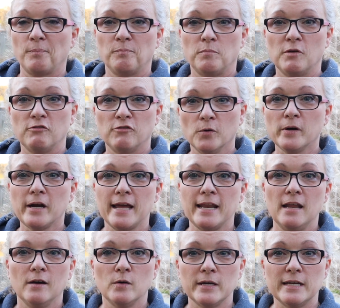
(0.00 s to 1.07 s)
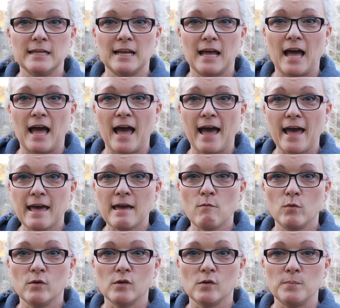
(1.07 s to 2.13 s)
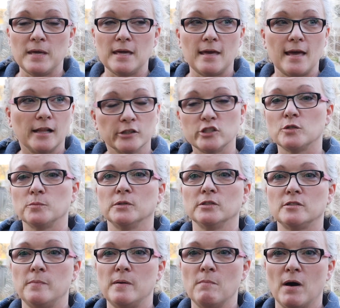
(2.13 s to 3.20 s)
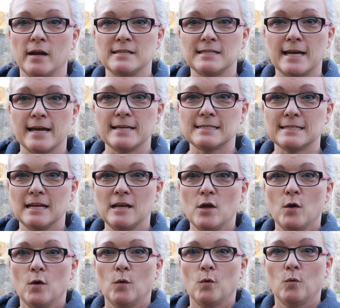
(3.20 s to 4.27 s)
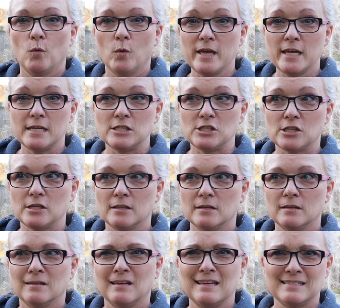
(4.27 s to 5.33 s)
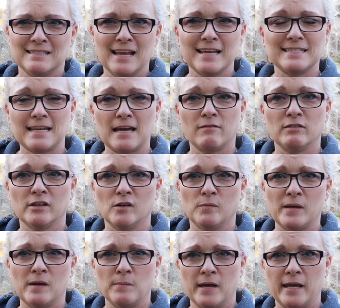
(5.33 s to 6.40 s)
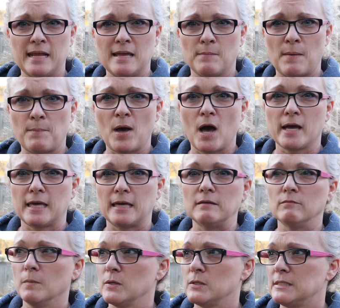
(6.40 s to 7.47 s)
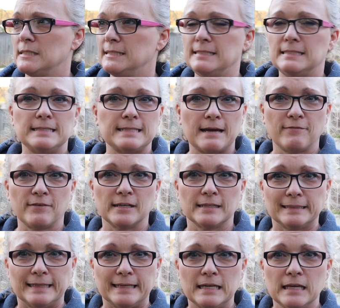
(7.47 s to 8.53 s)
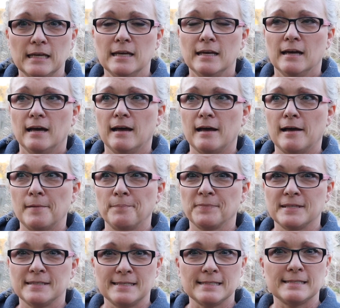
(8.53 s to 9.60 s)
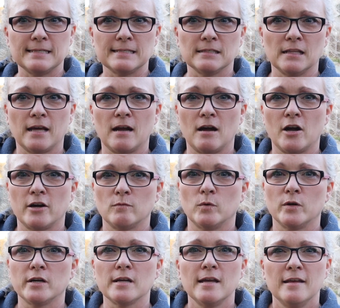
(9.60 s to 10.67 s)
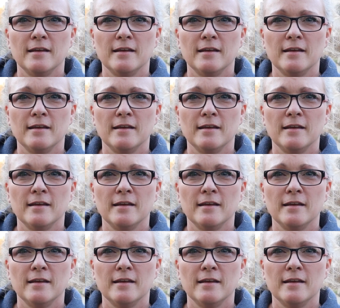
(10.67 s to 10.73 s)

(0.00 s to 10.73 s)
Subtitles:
Before I know it, I will be eligible to be monetized, which is nice to have a little bit of money in my pocket, most definitely, because this is a lot of hard work.